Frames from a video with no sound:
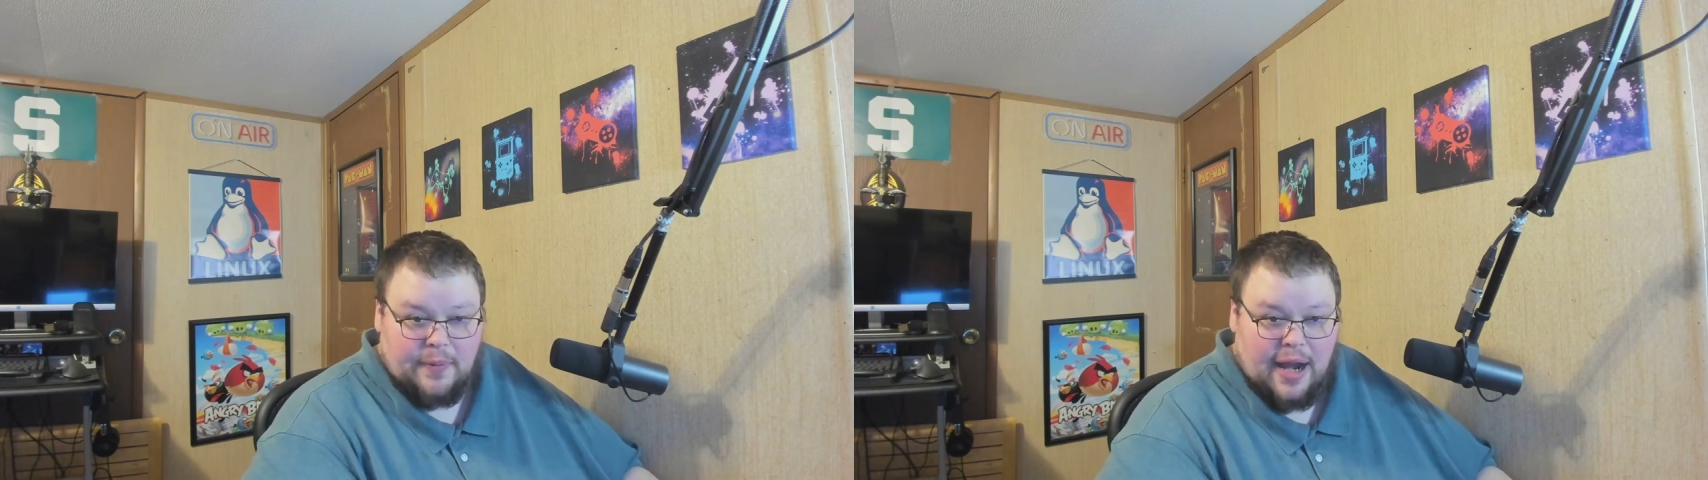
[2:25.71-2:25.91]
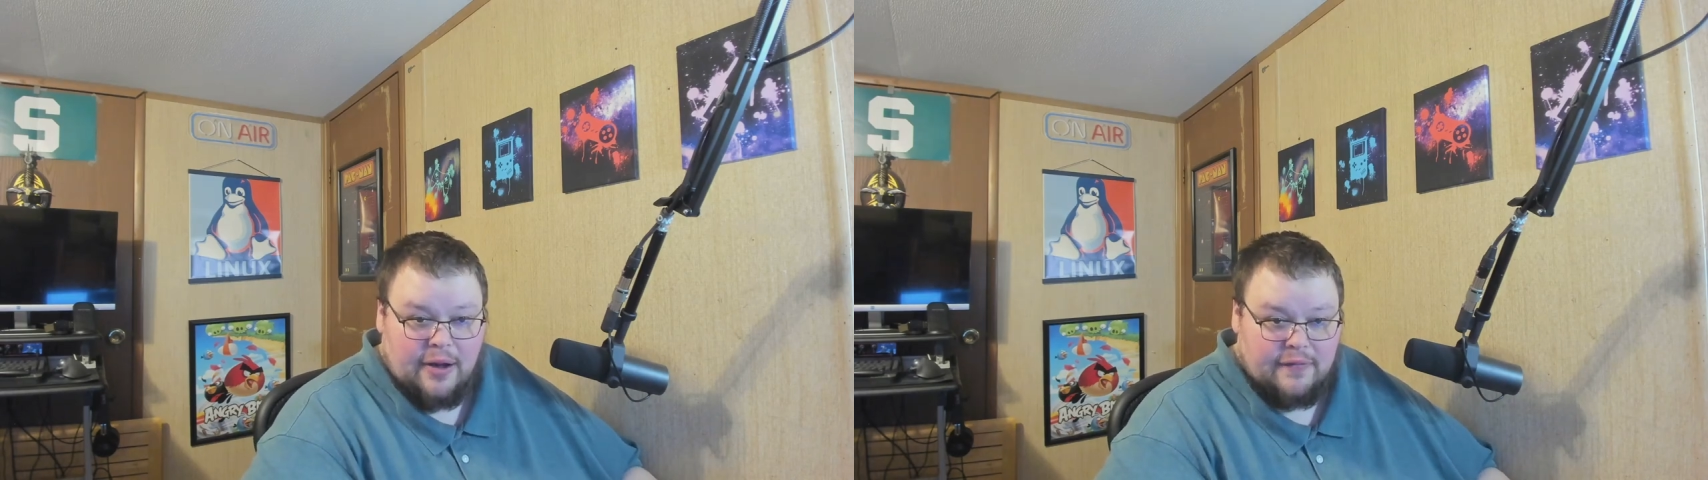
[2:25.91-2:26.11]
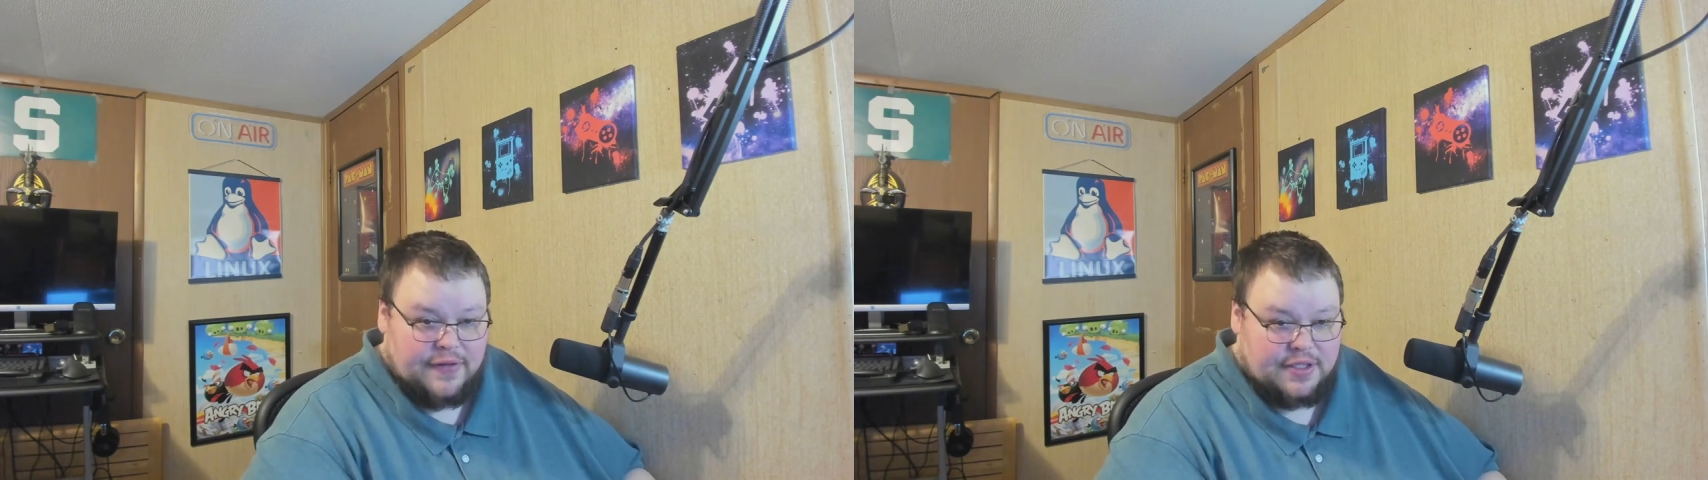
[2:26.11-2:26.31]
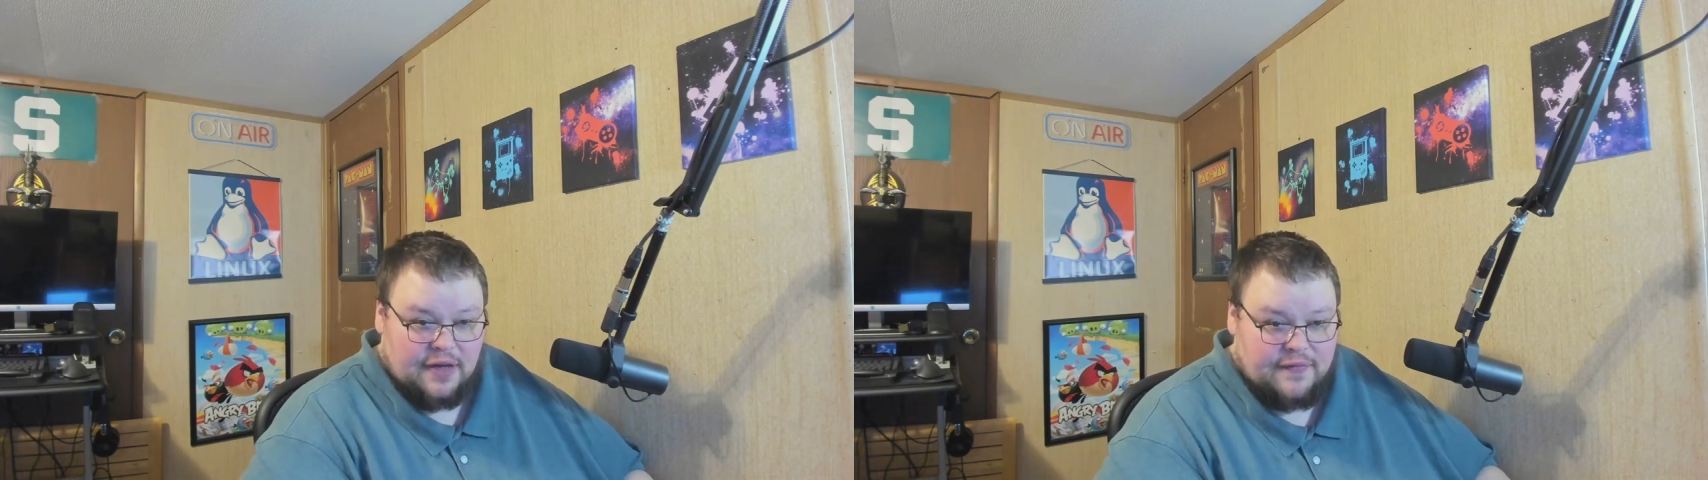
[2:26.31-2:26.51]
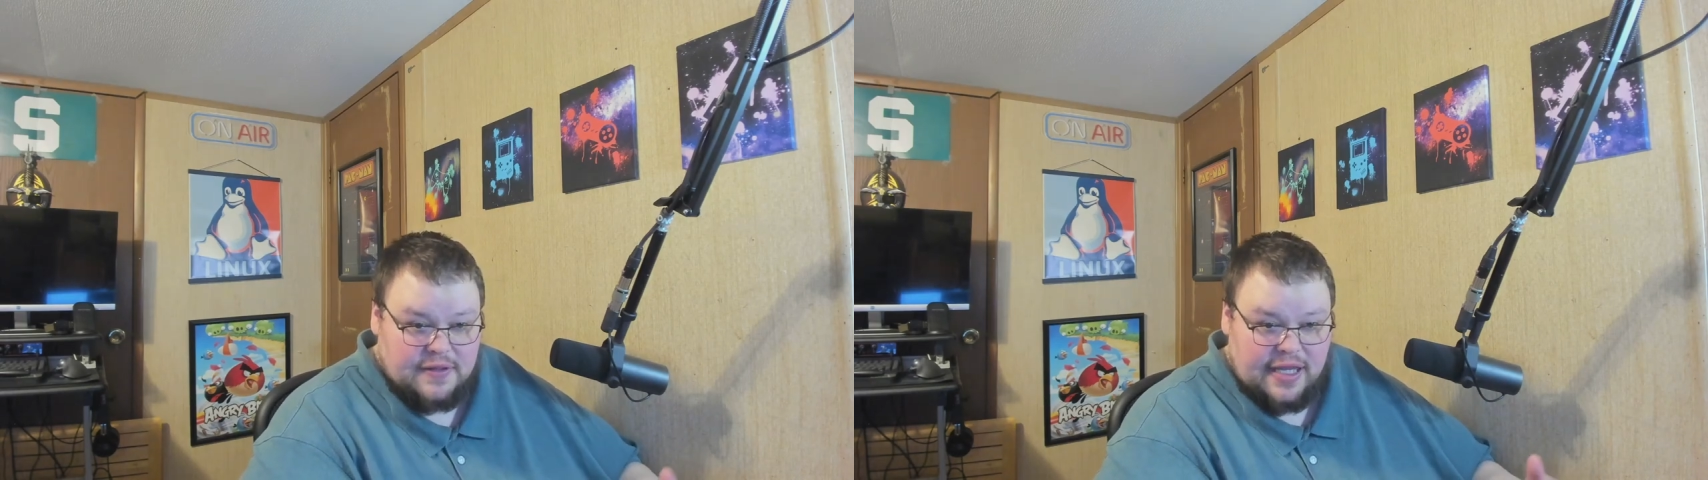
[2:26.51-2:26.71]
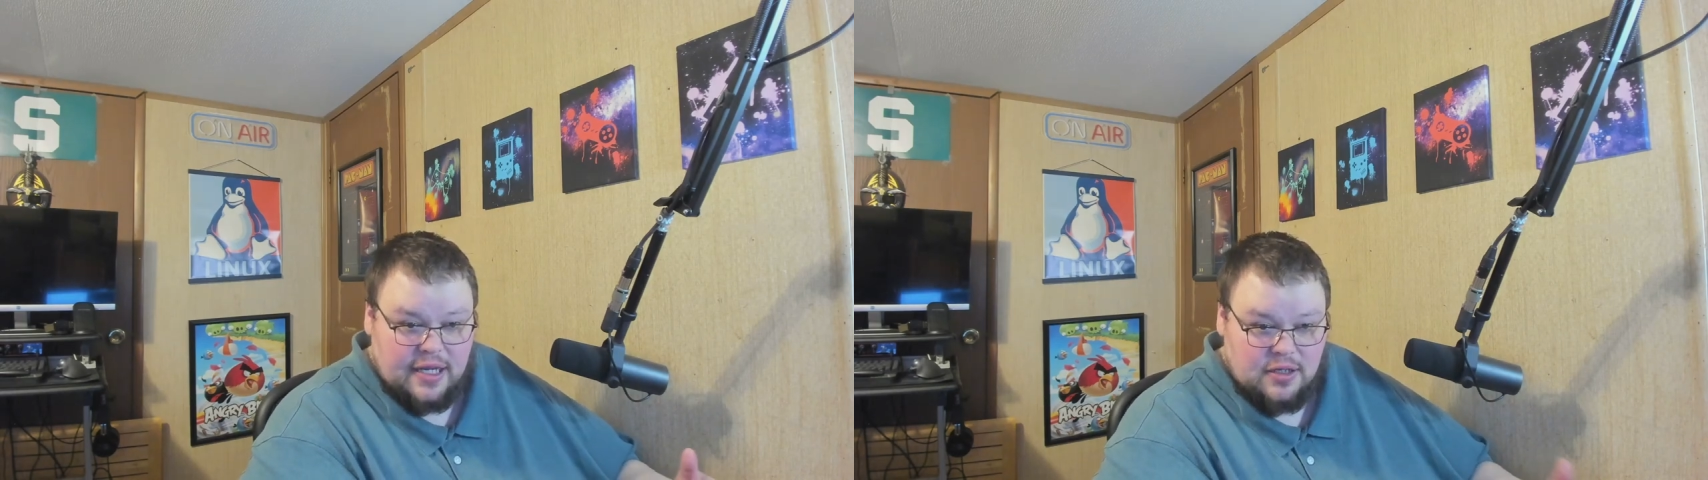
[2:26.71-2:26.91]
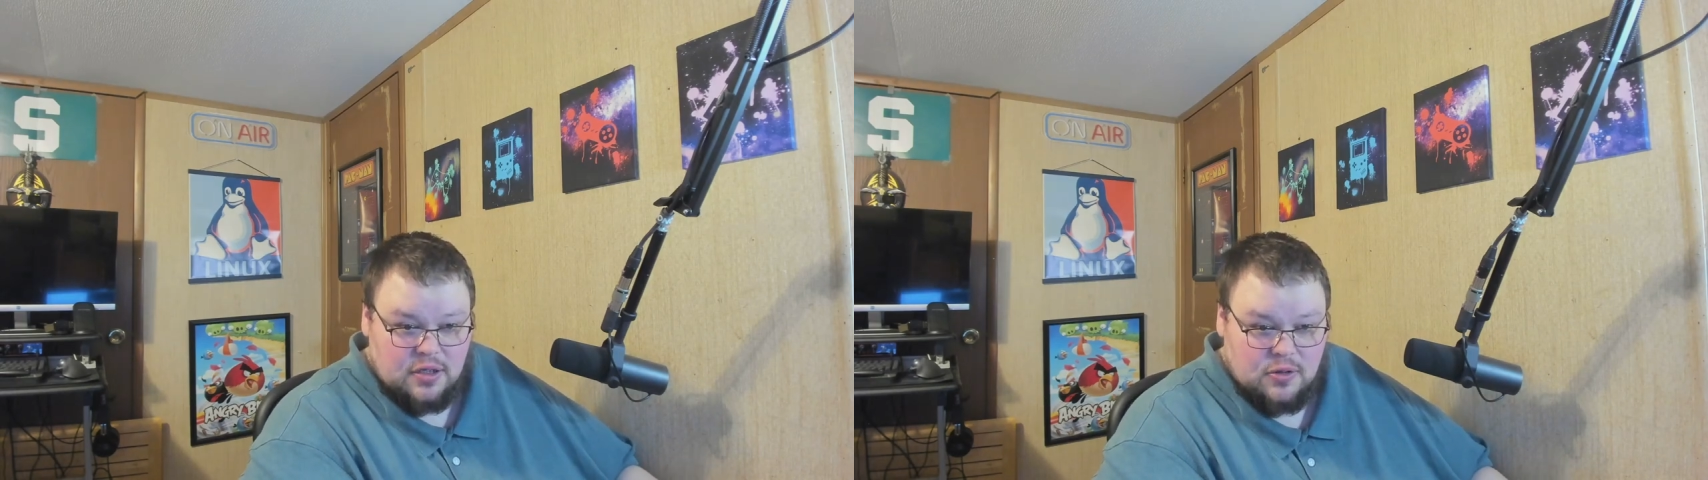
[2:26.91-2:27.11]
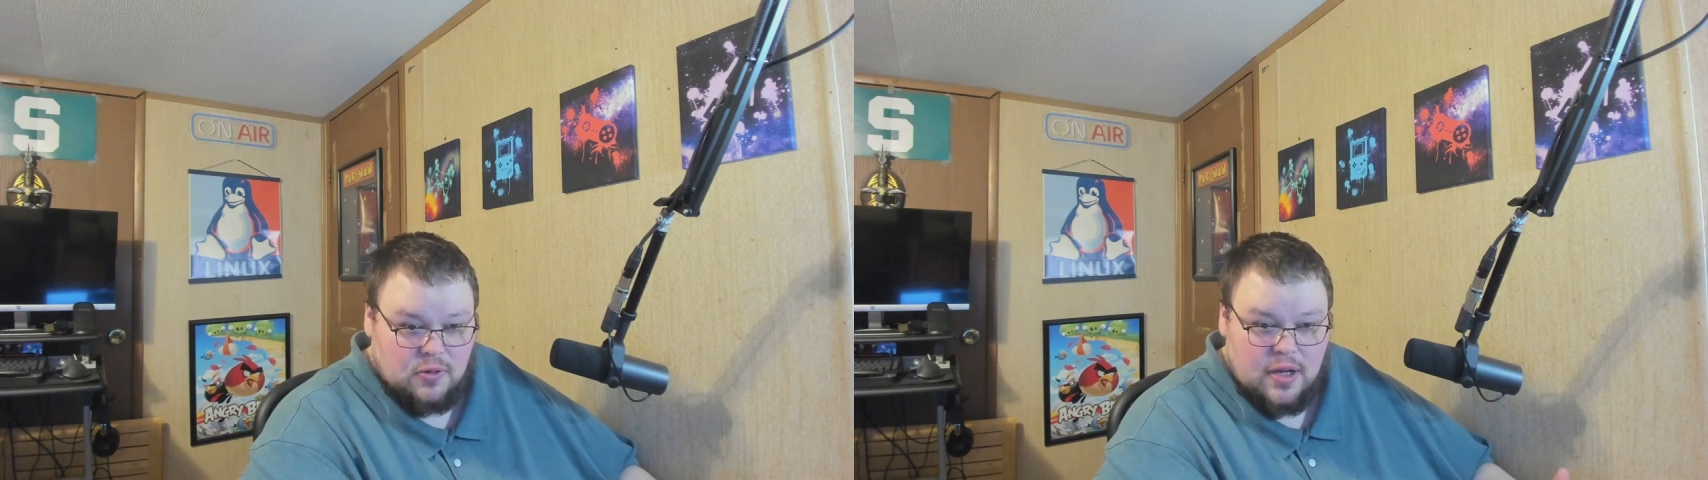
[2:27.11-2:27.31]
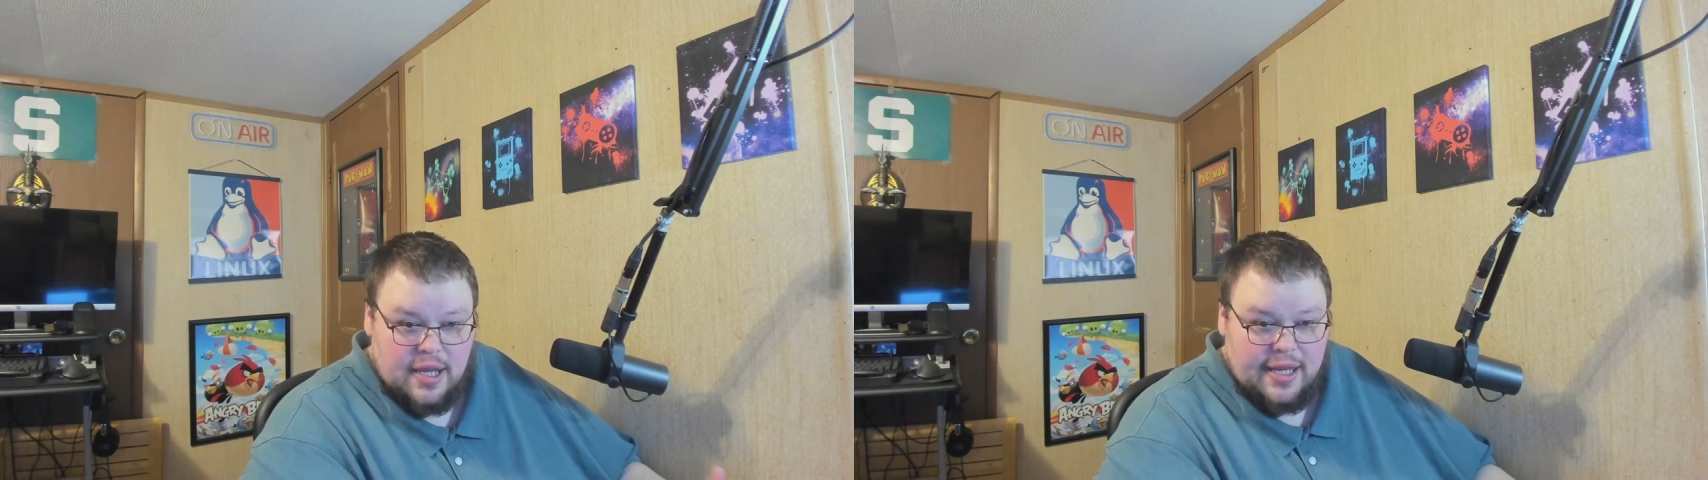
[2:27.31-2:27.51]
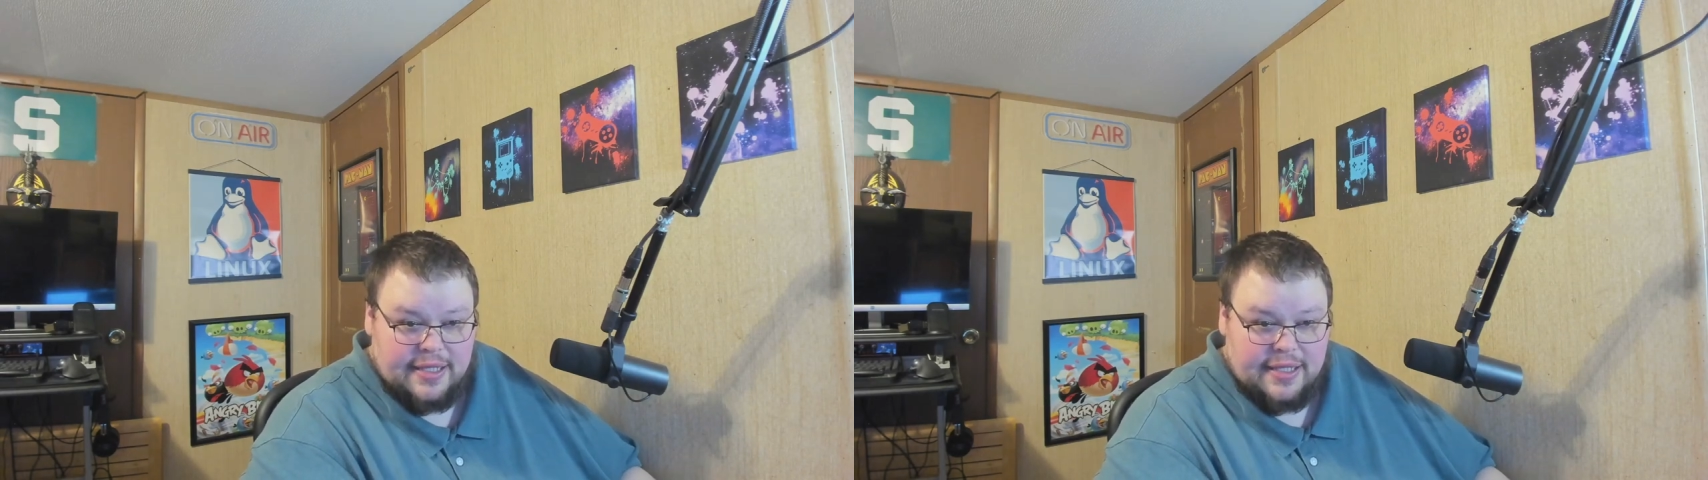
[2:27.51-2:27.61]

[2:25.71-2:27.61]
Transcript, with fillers: proud of the stuff that they can do